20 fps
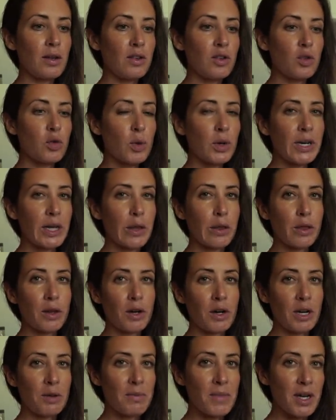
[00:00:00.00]
twenty,
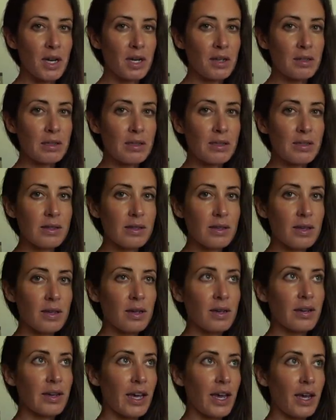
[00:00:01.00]
thirty minutes,
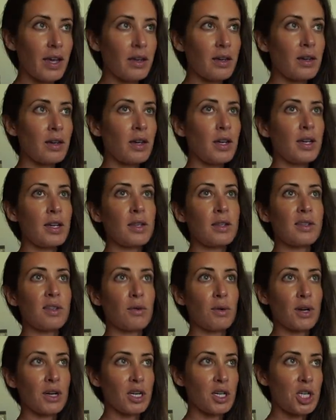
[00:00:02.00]
okay? So
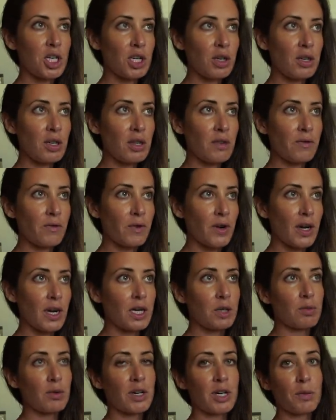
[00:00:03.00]
we're gonna chill it in the
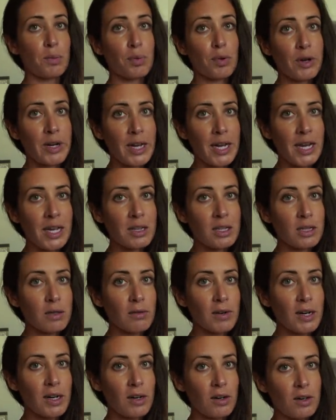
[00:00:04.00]
fridge, we're gonna preheat the
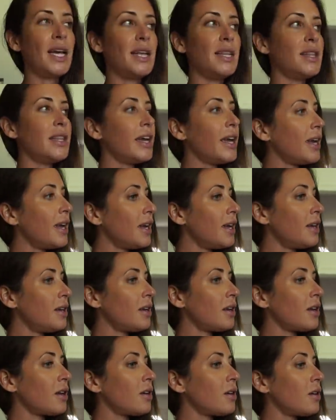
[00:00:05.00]
grill, and
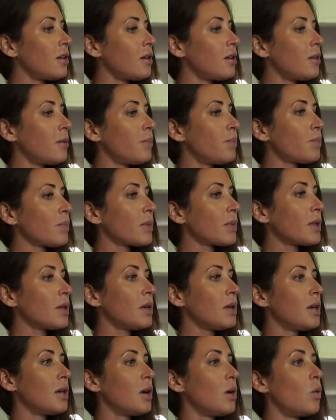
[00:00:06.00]
then
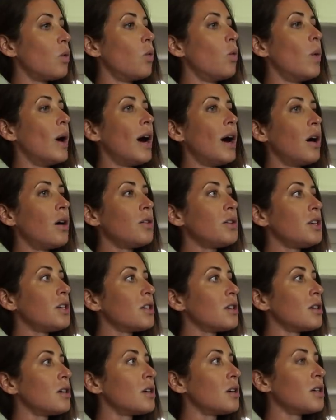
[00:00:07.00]
while
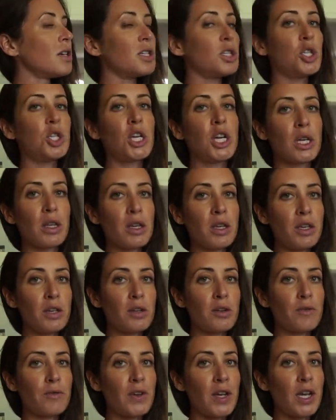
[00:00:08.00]
you're chilling
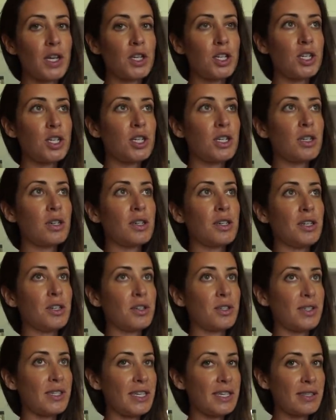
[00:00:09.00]
your fish, your
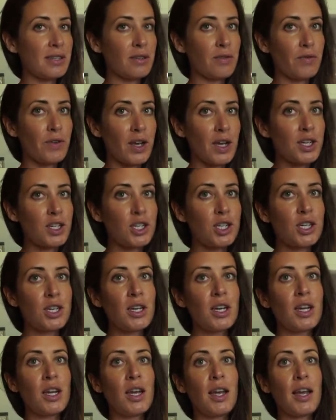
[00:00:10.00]
seasoned fish,
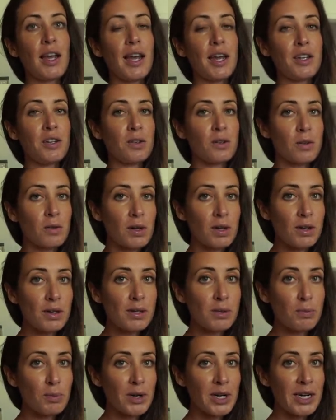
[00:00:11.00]
and your grill
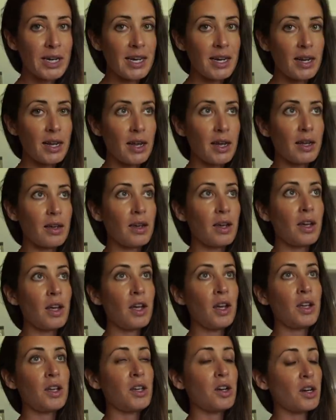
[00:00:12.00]
is preheating,
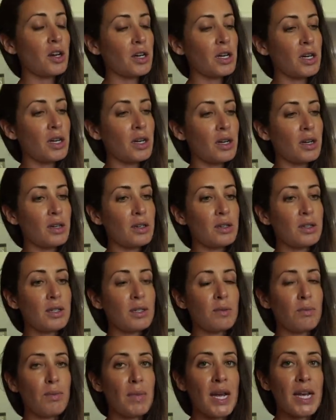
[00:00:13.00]
you're gonna
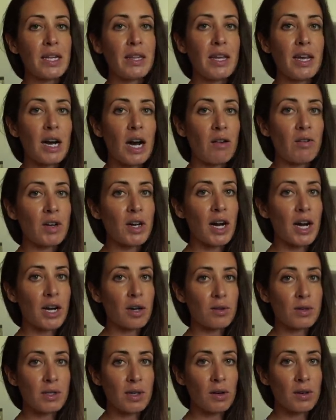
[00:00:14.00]
make the
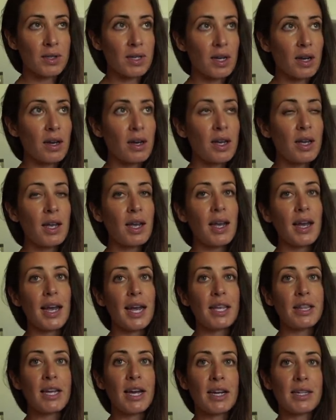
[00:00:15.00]
avocado salsa.
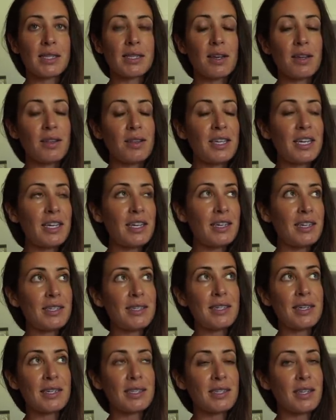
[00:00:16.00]
And that's the
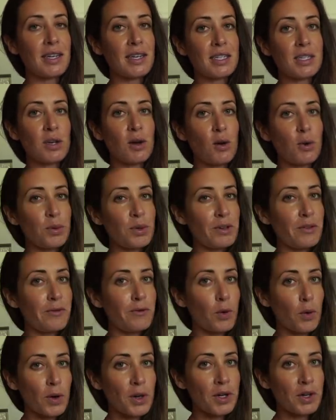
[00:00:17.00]
easiest thing, it's only four